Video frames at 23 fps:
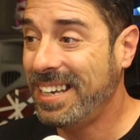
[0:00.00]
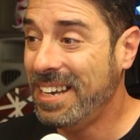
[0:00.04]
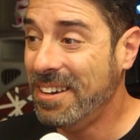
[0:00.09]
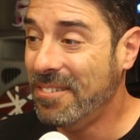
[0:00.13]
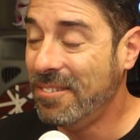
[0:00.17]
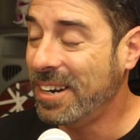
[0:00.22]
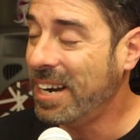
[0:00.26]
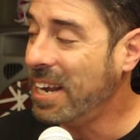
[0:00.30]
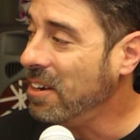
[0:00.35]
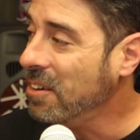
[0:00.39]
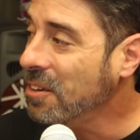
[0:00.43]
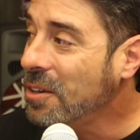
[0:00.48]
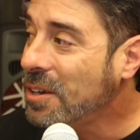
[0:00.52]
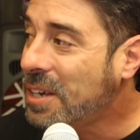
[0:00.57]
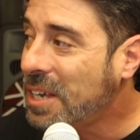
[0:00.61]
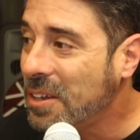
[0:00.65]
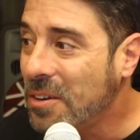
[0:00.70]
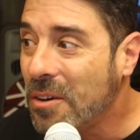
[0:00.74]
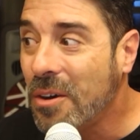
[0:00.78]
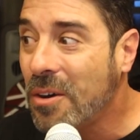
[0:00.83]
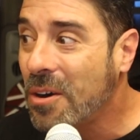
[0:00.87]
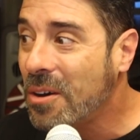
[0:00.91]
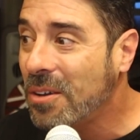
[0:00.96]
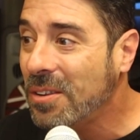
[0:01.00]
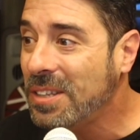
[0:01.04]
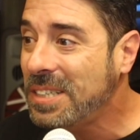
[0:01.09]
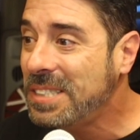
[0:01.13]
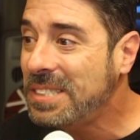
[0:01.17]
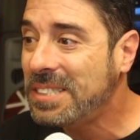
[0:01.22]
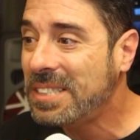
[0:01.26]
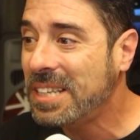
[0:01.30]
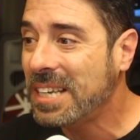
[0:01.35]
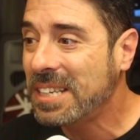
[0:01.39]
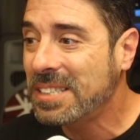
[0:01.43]
And when I look at all
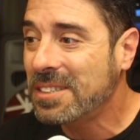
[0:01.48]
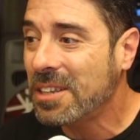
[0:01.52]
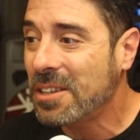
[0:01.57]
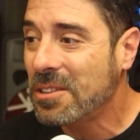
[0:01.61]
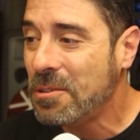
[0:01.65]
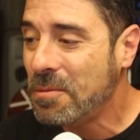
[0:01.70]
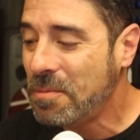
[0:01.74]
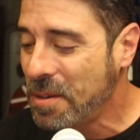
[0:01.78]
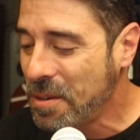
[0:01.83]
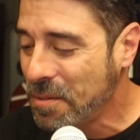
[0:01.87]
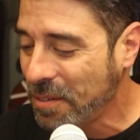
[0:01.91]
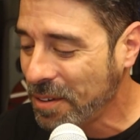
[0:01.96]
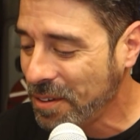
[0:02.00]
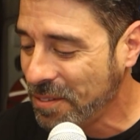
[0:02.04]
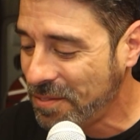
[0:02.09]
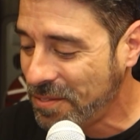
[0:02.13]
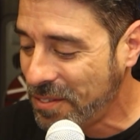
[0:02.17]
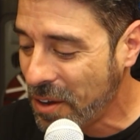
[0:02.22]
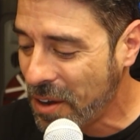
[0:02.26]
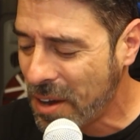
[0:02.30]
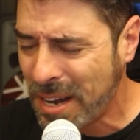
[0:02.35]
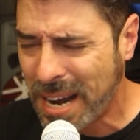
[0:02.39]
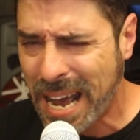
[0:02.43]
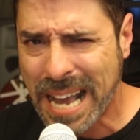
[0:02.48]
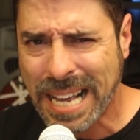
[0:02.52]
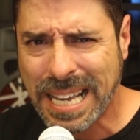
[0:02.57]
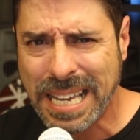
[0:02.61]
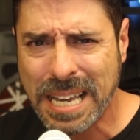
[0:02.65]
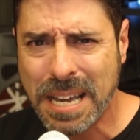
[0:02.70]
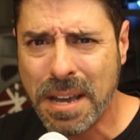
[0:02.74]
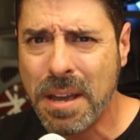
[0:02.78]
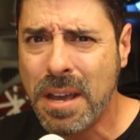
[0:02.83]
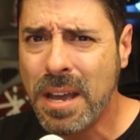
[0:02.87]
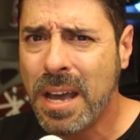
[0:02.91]
these things other people have done, I
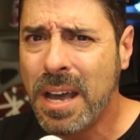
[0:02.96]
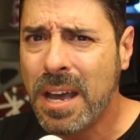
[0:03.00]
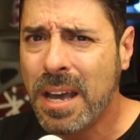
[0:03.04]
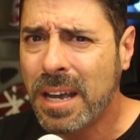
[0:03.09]
get,